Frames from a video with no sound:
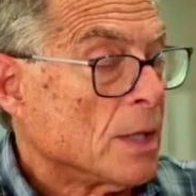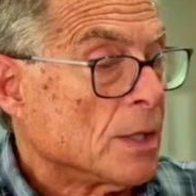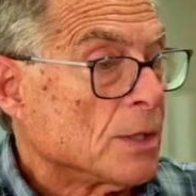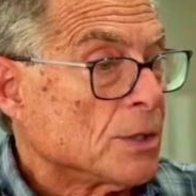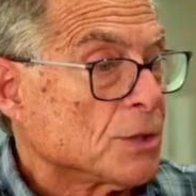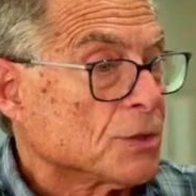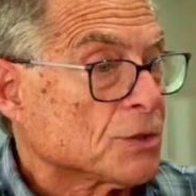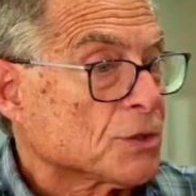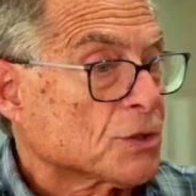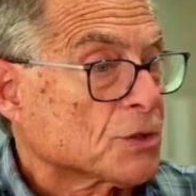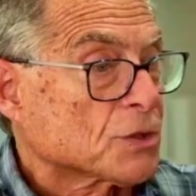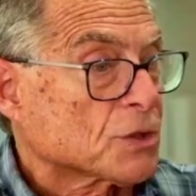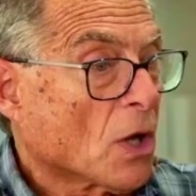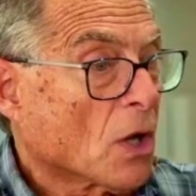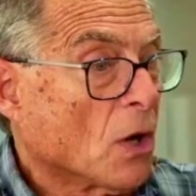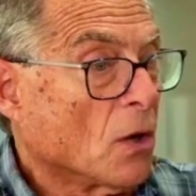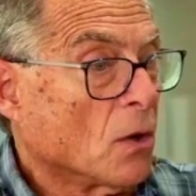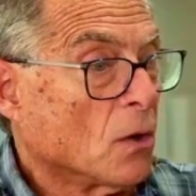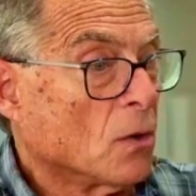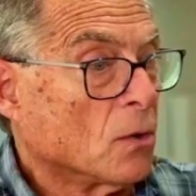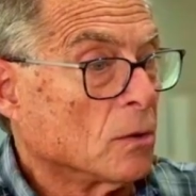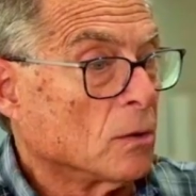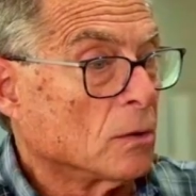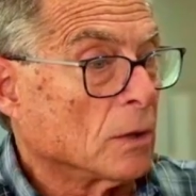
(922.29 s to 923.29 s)

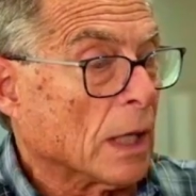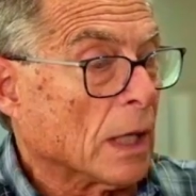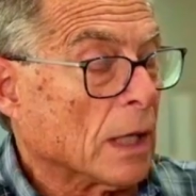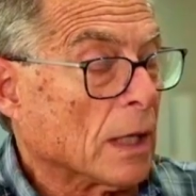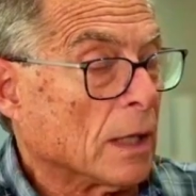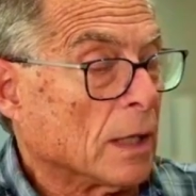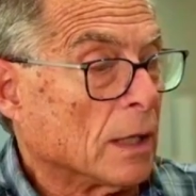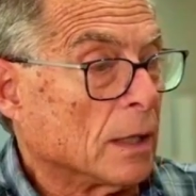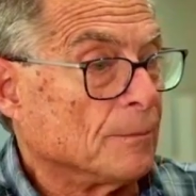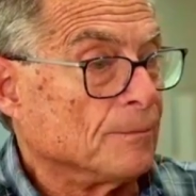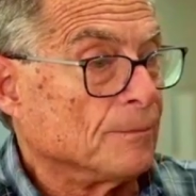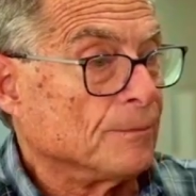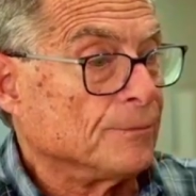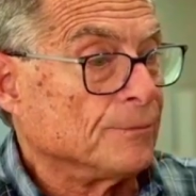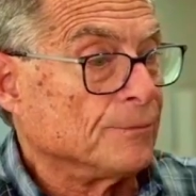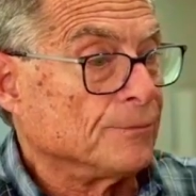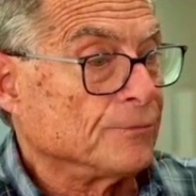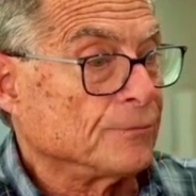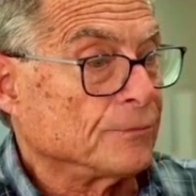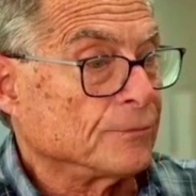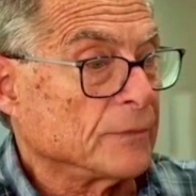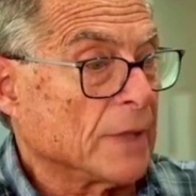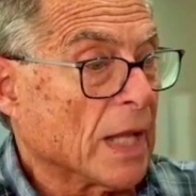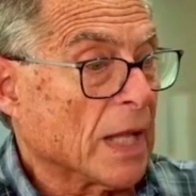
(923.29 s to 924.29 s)
So,
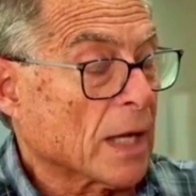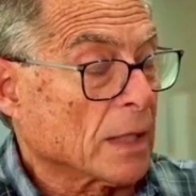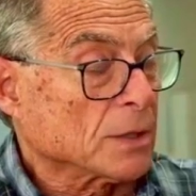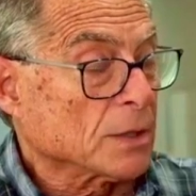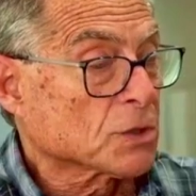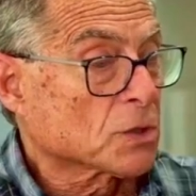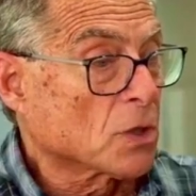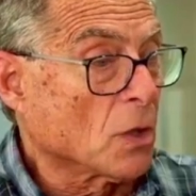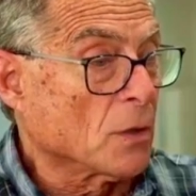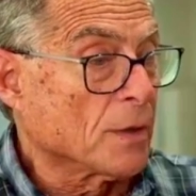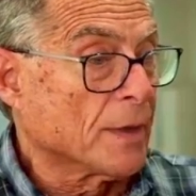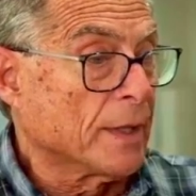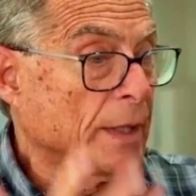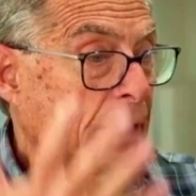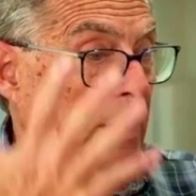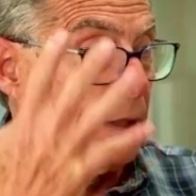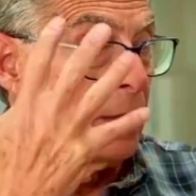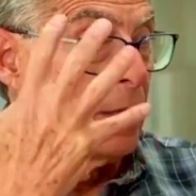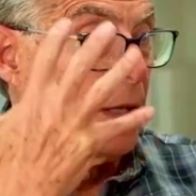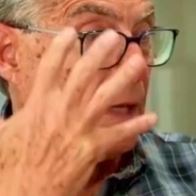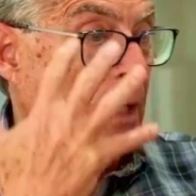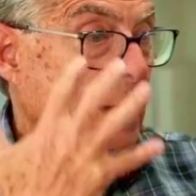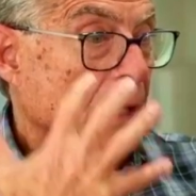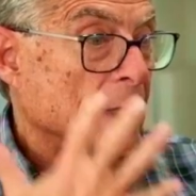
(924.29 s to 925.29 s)
so
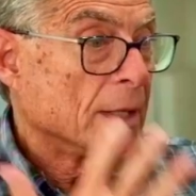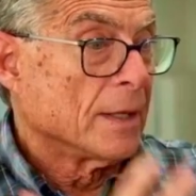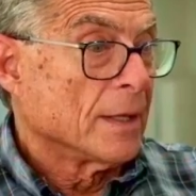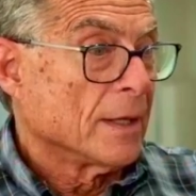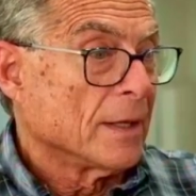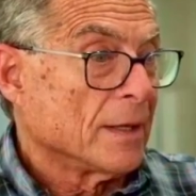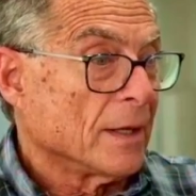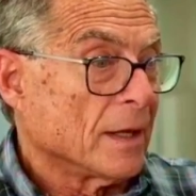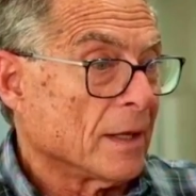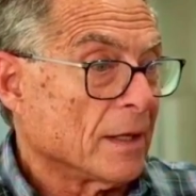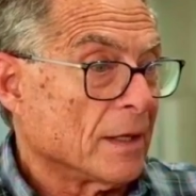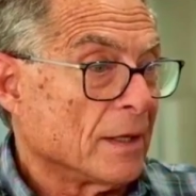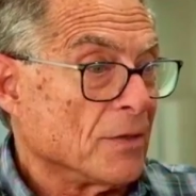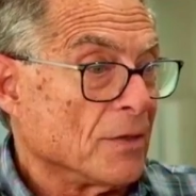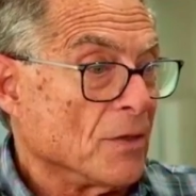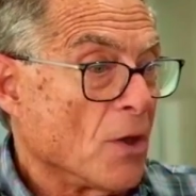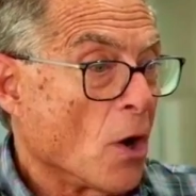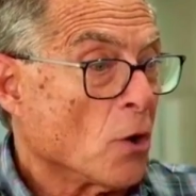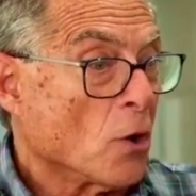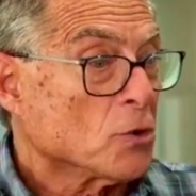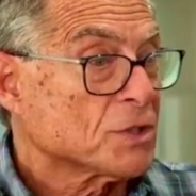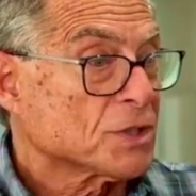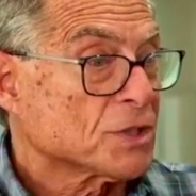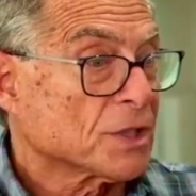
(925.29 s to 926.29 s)
the
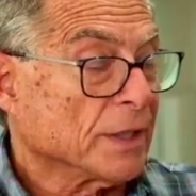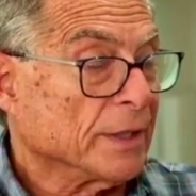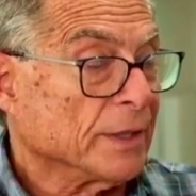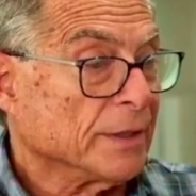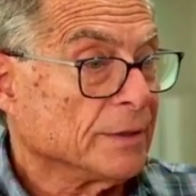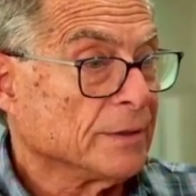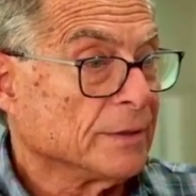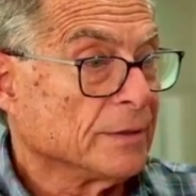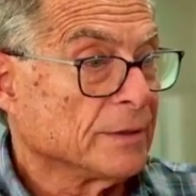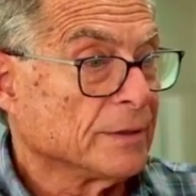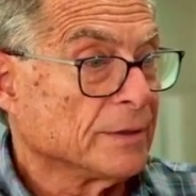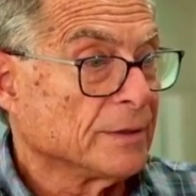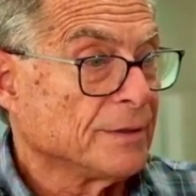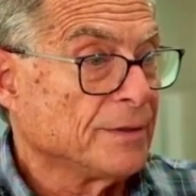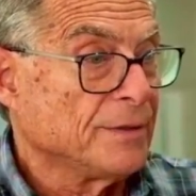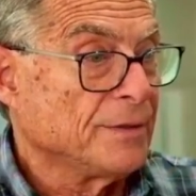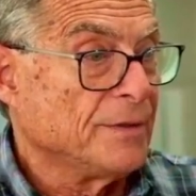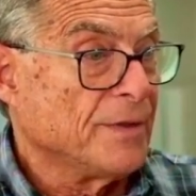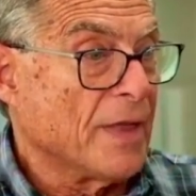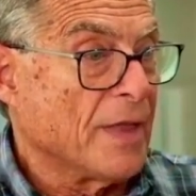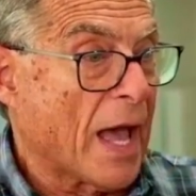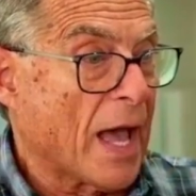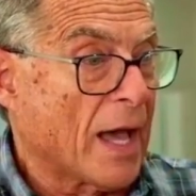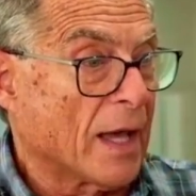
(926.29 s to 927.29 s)
notion
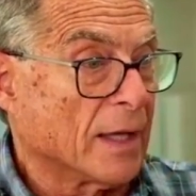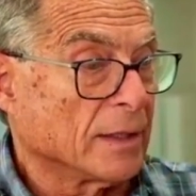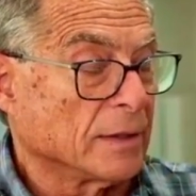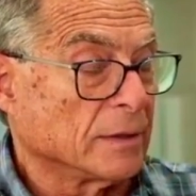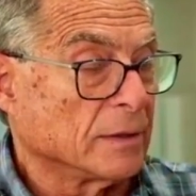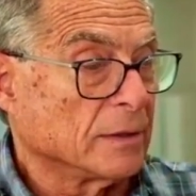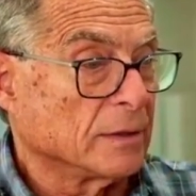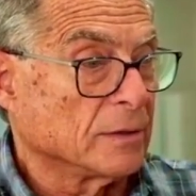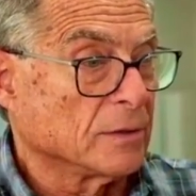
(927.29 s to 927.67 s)
that,